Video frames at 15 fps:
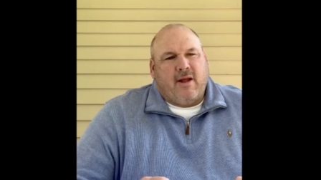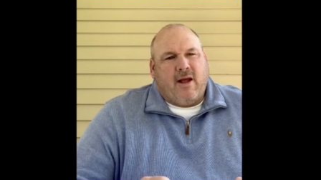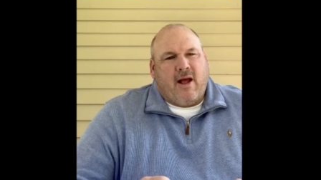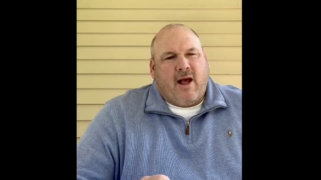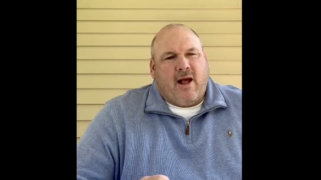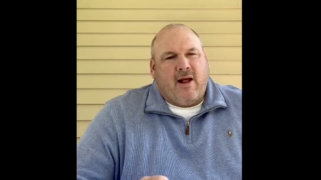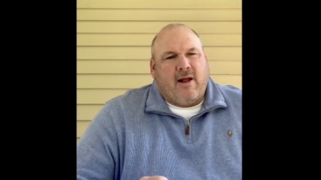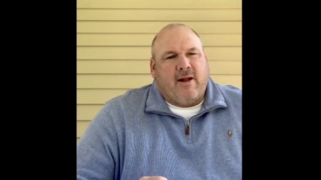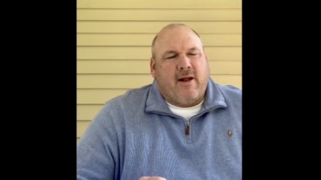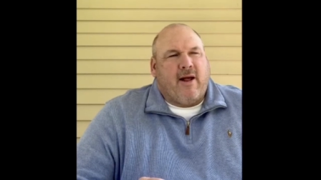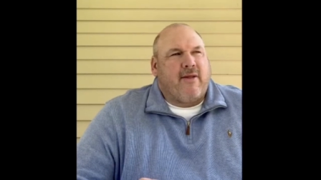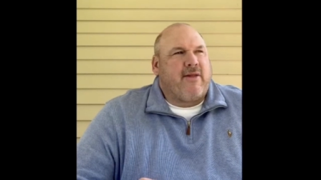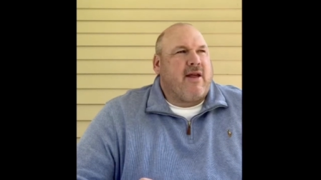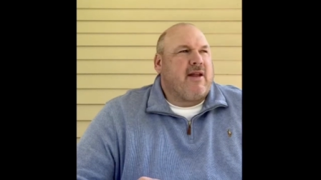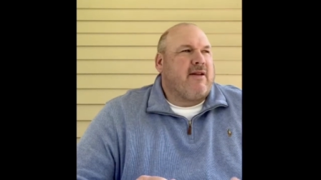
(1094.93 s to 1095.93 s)
Uh, I
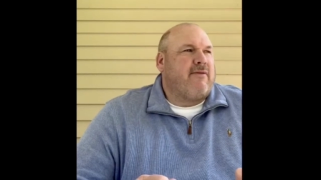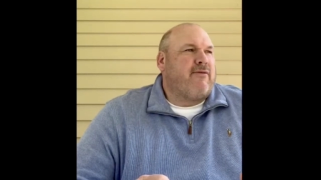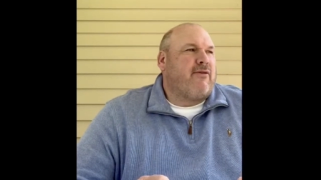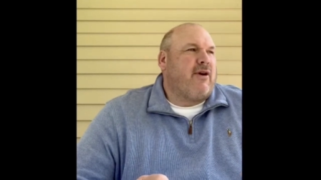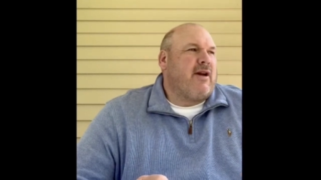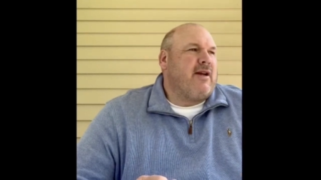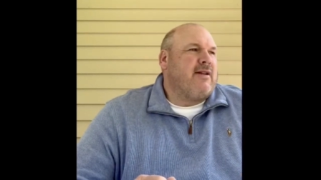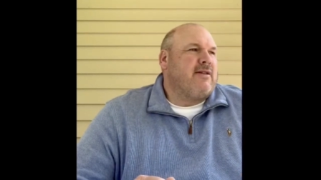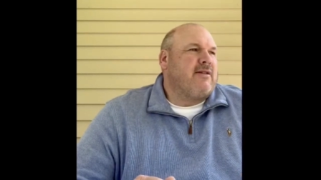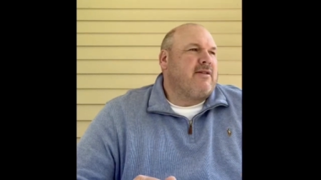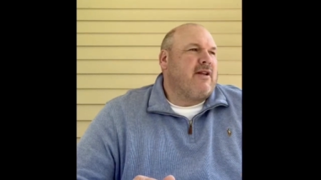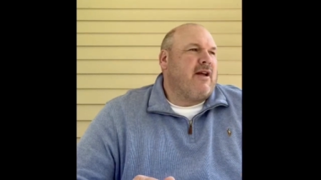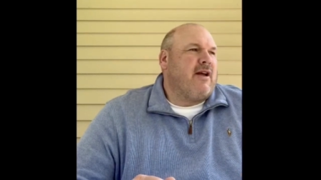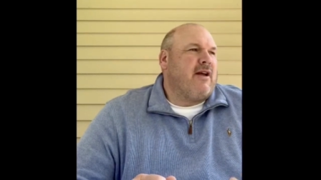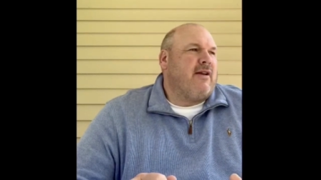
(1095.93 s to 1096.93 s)
think of friends
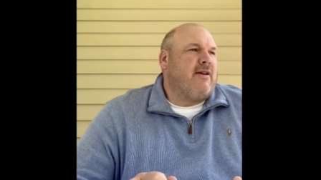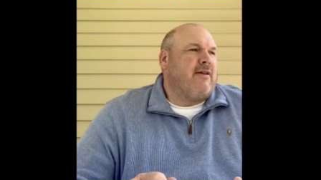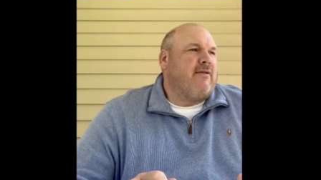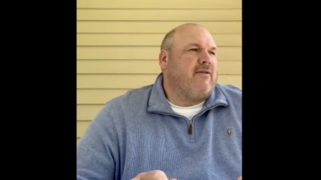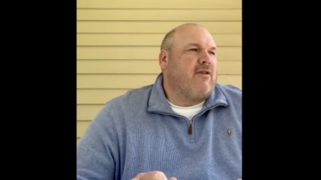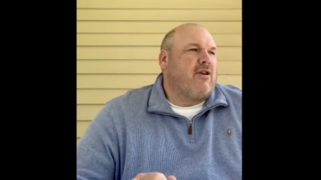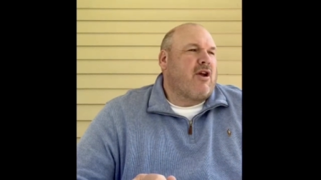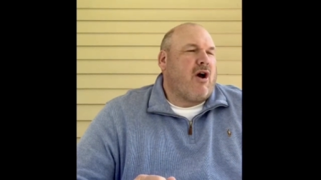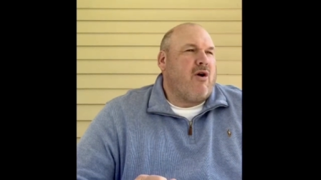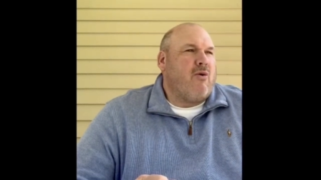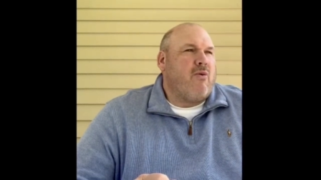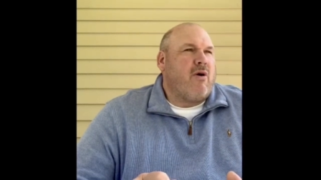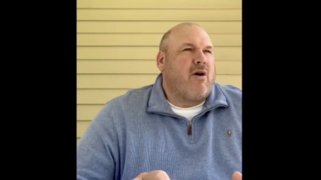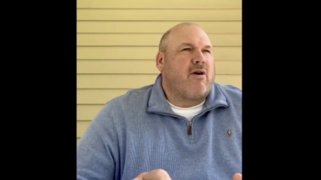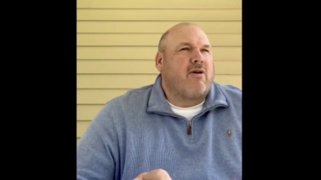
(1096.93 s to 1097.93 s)
uh, and
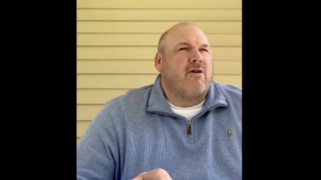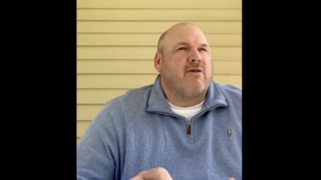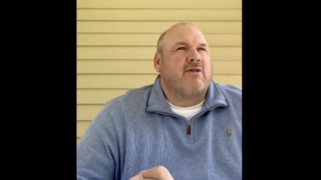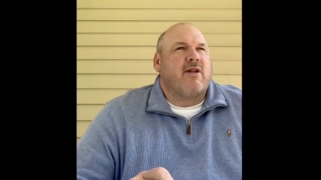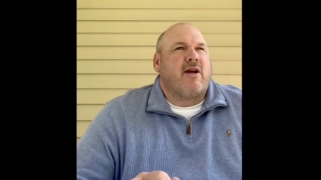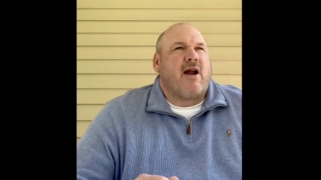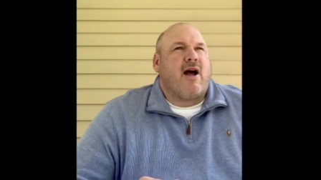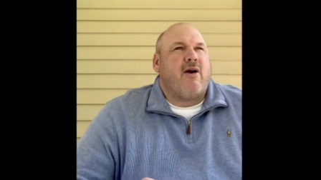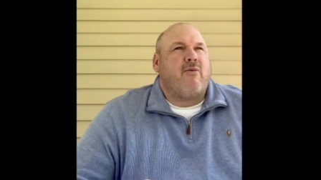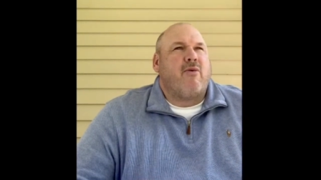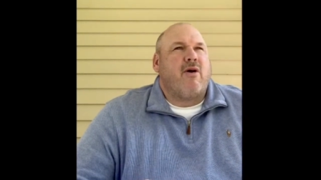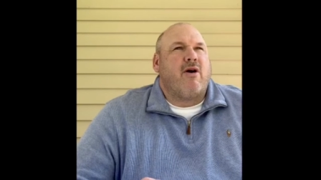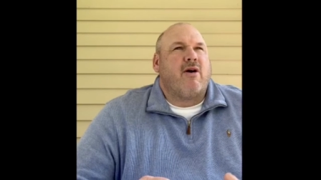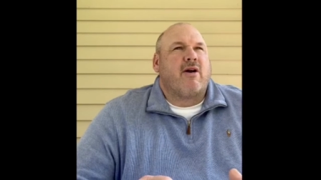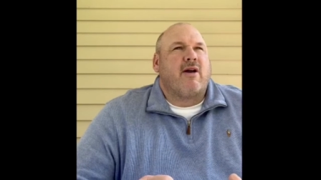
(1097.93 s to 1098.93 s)
co-workers that I
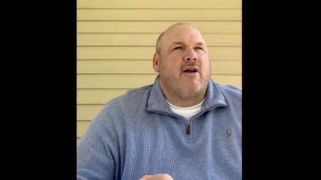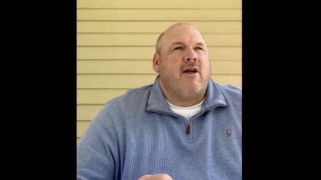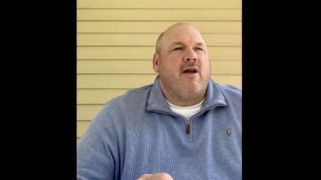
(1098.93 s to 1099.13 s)
work.